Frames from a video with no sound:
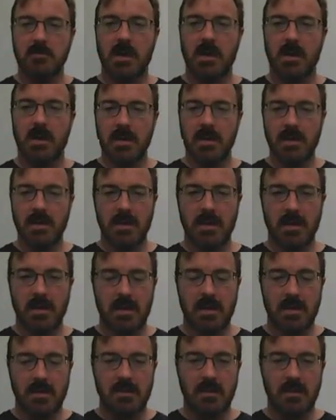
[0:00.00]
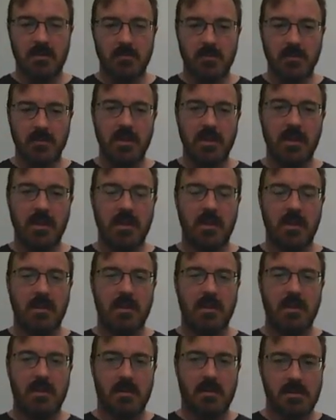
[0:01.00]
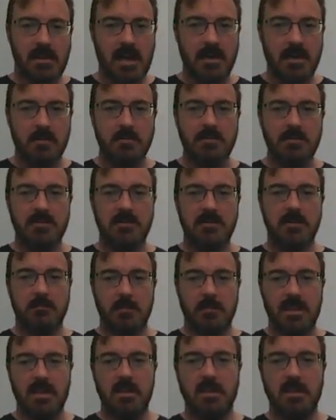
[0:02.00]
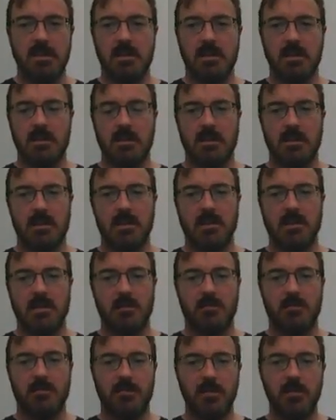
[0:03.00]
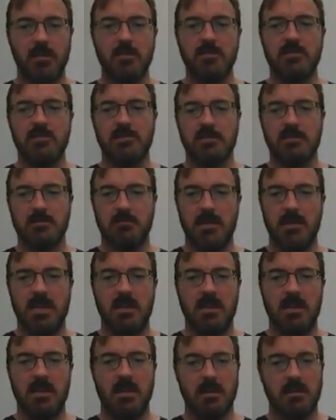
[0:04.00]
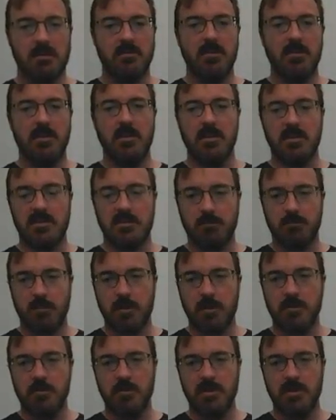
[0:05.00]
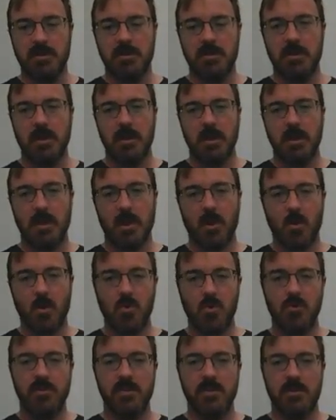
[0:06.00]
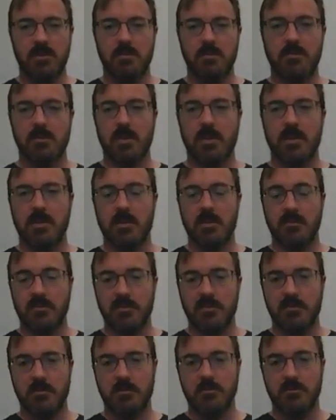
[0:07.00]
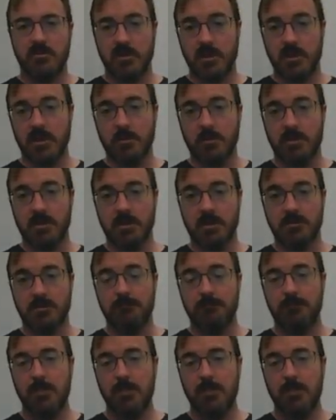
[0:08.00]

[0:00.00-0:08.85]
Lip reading: high that it really clouds the meaning, it confuses the meaning of the experiment or the underlying physical phenomenon.